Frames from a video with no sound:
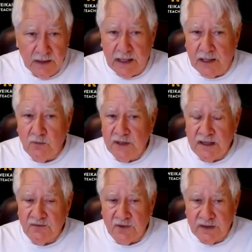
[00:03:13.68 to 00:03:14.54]
And
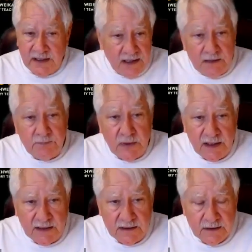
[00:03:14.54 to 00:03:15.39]
whenever
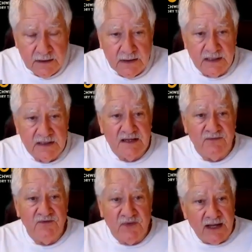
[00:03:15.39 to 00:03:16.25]
anybody is
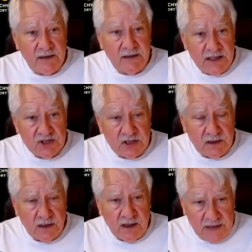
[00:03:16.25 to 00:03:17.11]
in
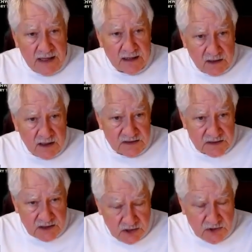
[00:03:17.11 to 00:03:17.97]
violation of that
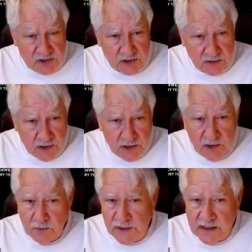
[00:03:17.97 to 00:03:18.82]
Constitution,
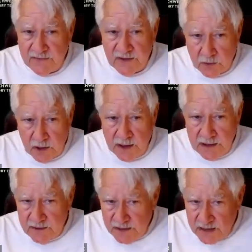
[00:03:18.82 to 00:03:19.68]
we have a
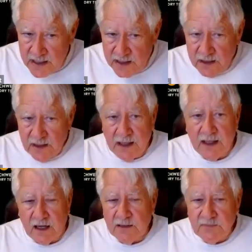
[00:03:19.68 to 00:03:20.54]
right, nay,
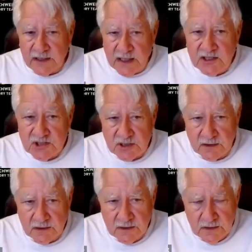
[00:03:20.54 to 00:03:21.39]
an
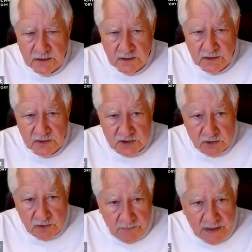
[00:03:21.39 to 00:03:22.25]
obligation
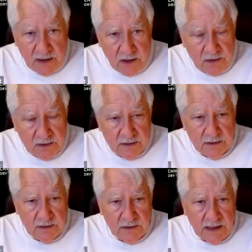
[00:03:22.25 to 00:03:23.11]
to rebel
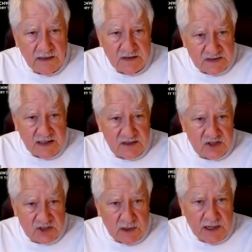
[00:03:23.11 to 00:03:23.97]
and to set it
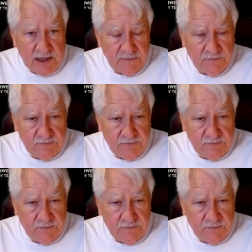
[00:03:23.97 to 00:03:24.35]
straight.